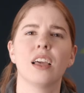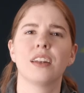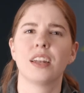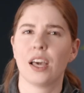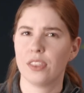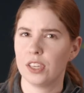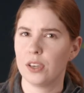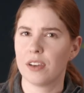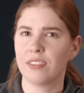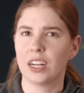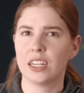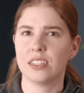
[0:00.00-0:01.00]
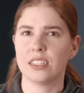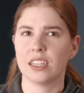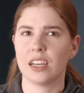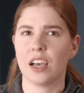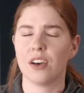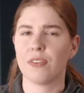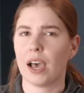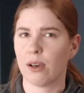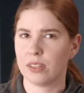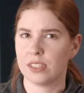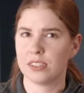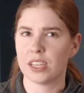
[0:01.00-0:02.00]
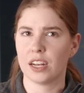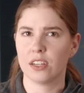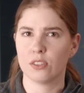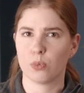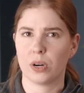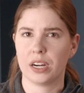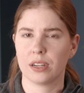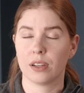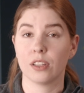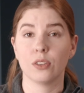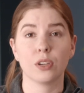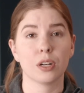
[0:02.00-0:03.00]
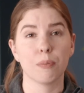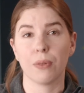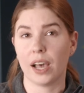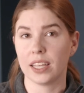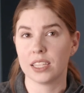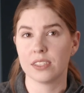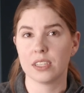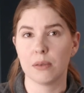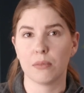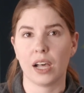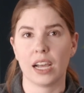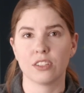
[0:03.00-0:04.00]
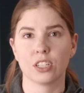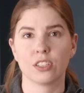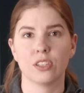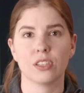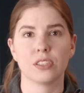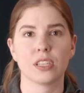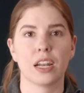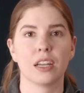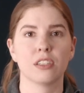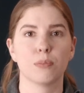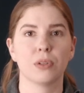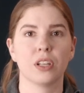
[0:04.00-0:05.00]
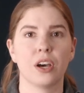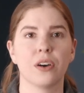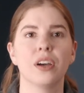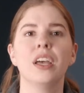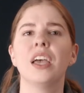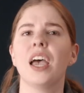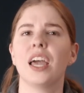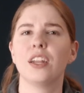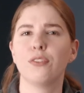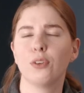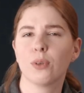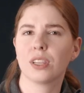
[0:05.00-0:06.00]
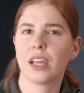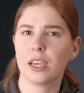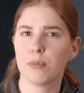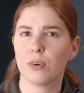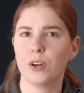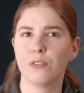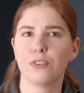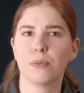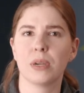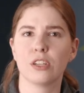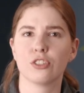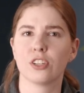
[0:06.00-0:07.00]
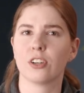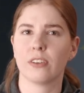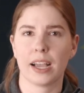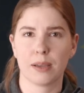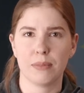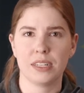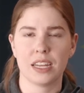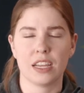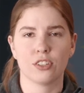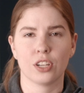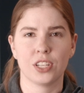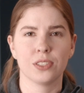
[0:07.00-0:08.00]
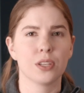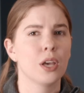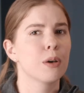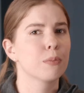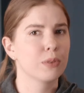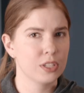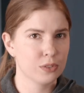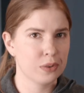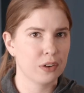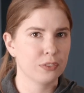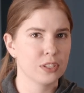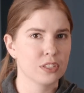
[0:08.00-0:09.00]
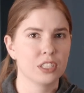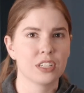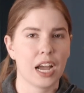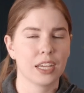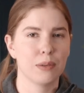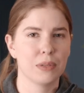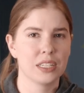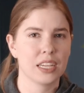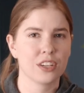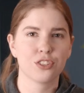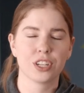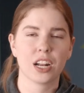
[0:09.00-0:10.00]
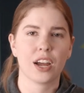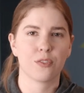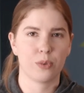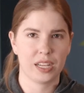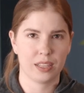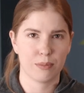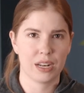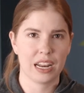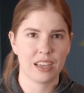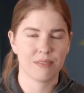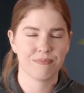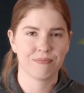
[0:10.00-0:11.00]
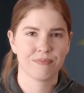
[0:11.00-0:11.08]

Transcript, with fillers: Now that you have an idea of how these settings work, you can apply the same logic to the settings below, and if you would like more information or recommendations, please reference our documentation on rate limiting.